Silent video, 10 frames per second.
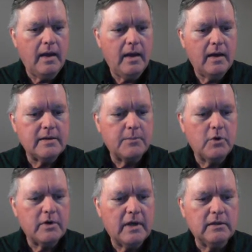And
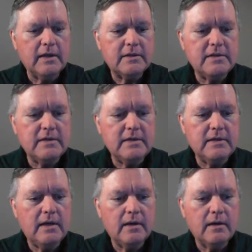I'm going to click
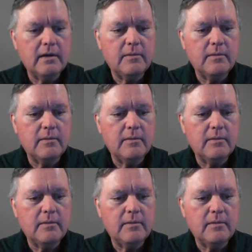the